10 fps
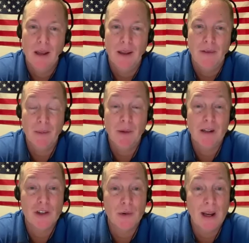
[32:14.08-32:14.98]
from
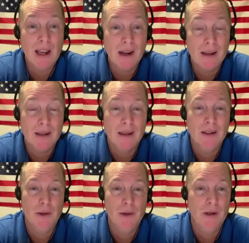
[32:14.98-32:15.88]
Australia
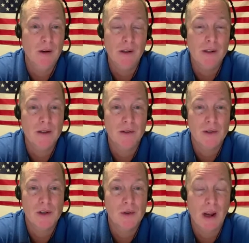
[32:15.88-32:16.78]
you could also
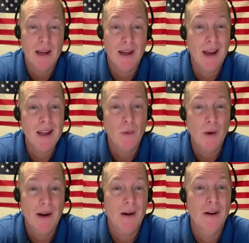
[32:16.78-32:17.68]
strike
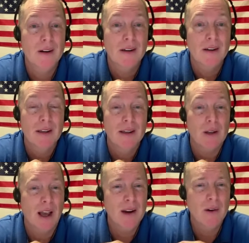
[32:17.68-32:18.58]
anywhere. So
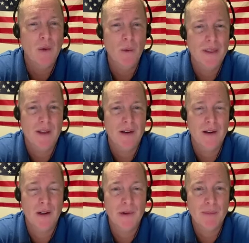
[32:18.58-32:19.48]
I don't know what they're going to
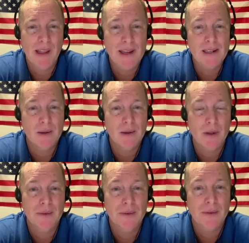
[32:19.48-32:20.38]
replace it with,
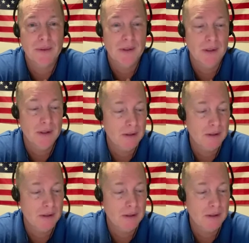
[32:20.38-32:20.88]
you know.